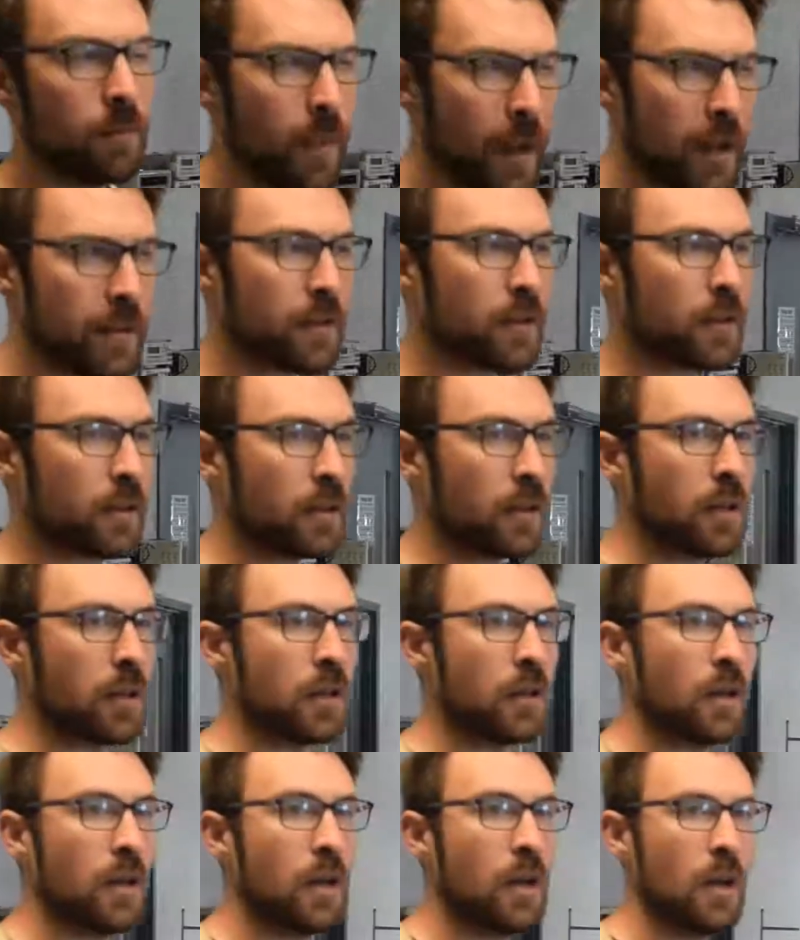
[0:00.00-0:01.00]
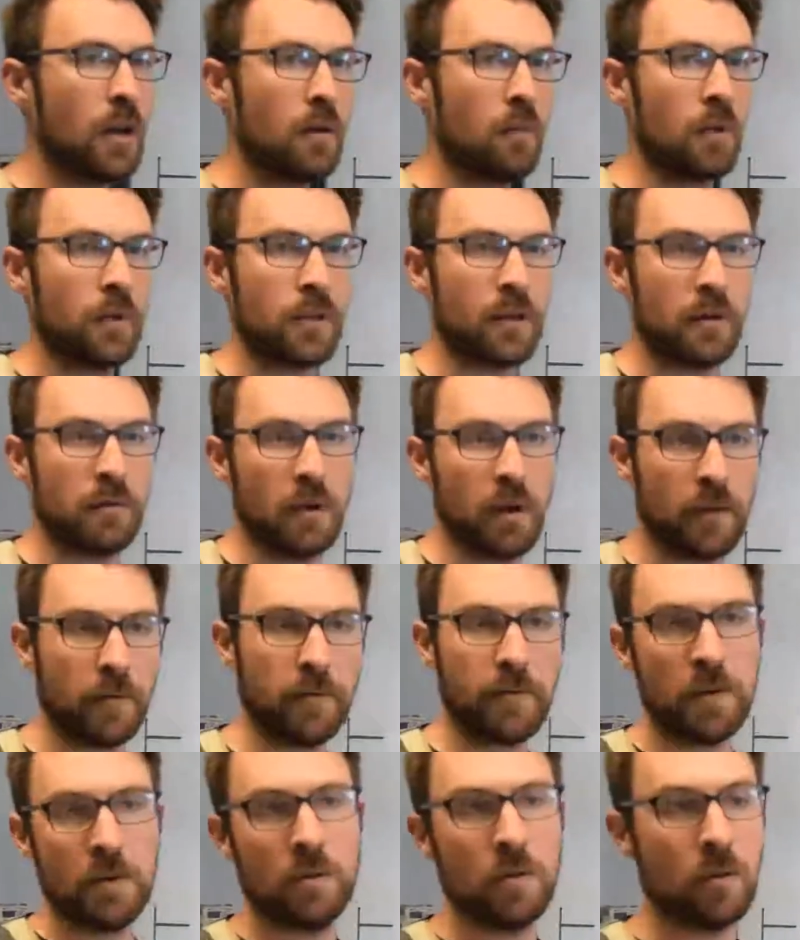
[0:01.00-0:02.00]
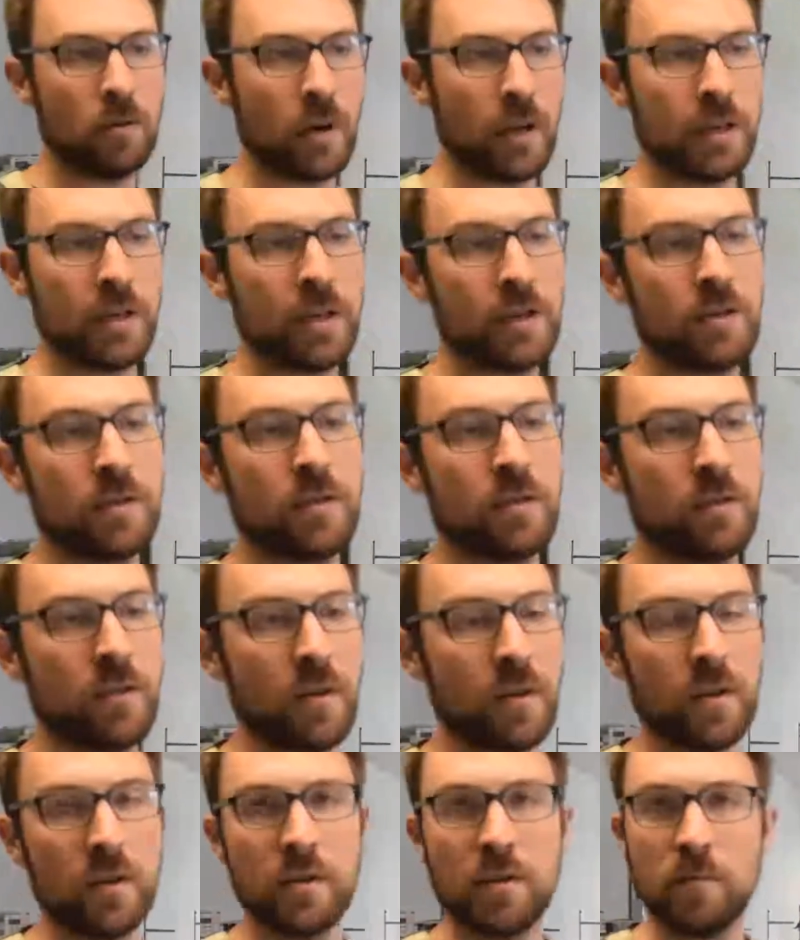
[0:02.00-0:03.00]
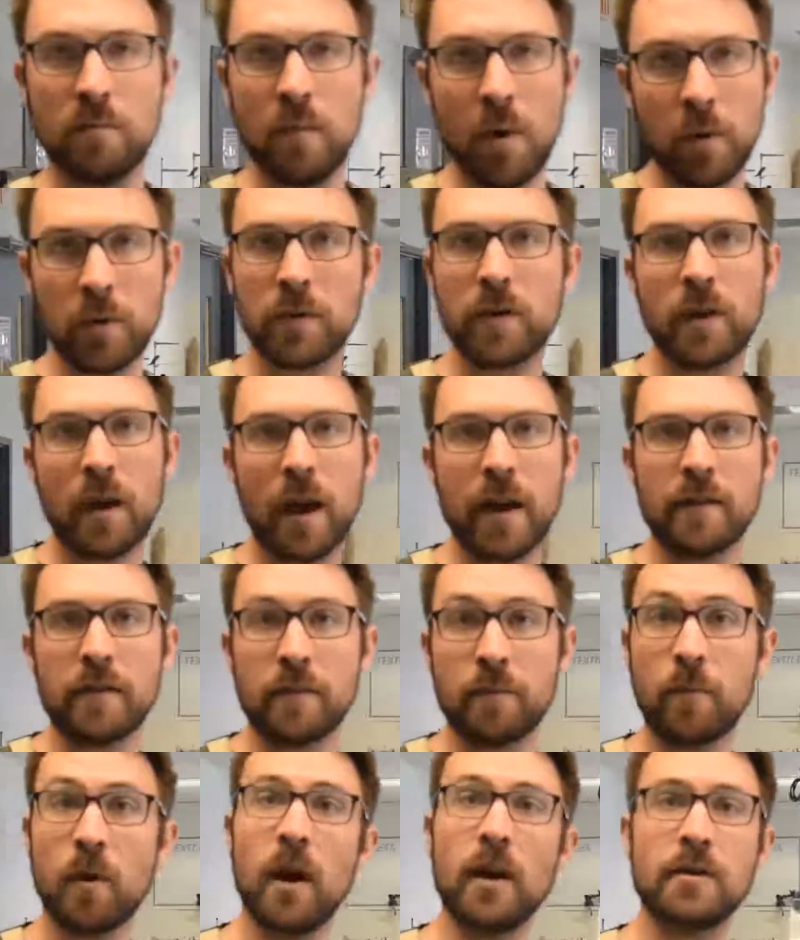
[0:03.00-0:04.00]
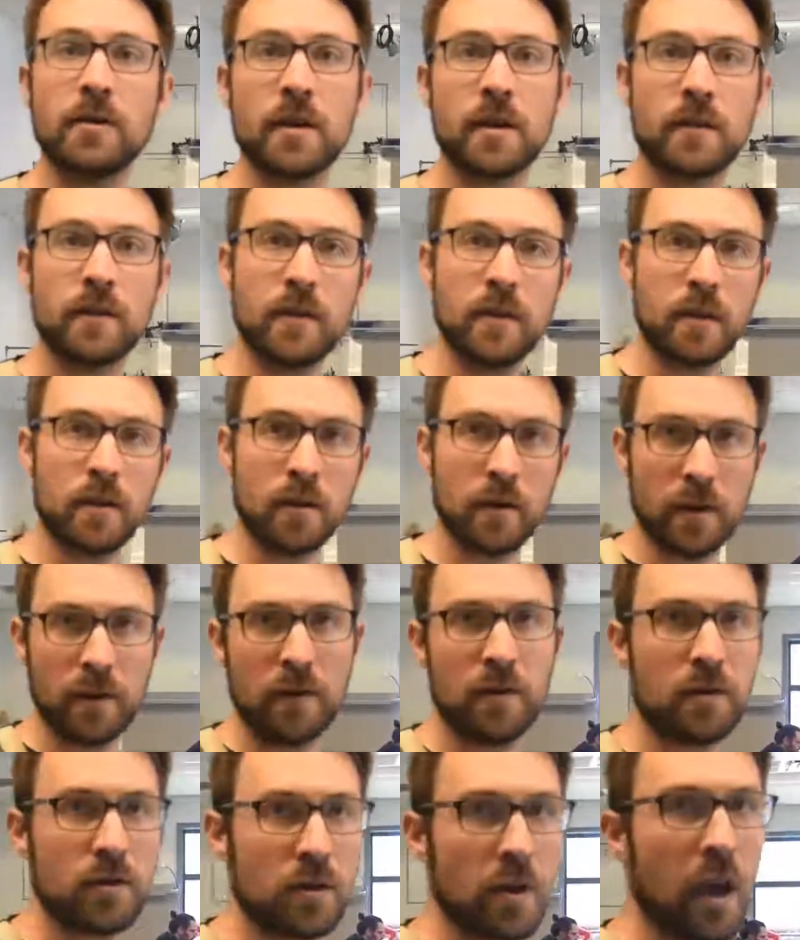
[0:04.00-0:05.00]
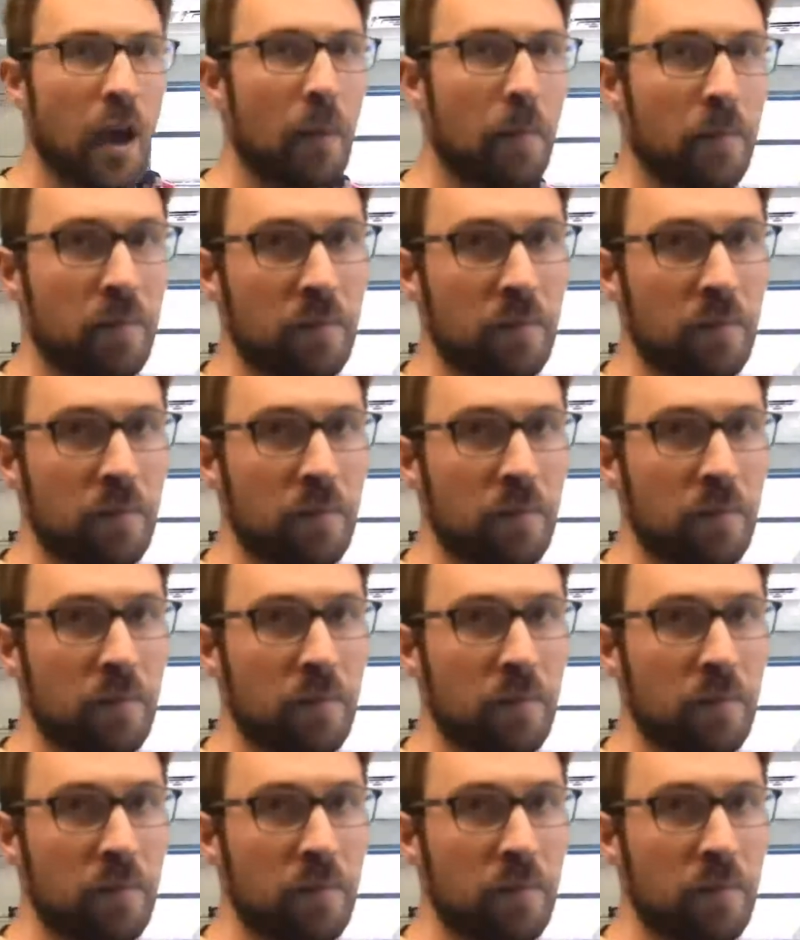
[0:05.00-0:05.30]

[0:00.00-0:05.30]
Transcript: Basically, with a few additions, you can do most kinds of projects here in the shop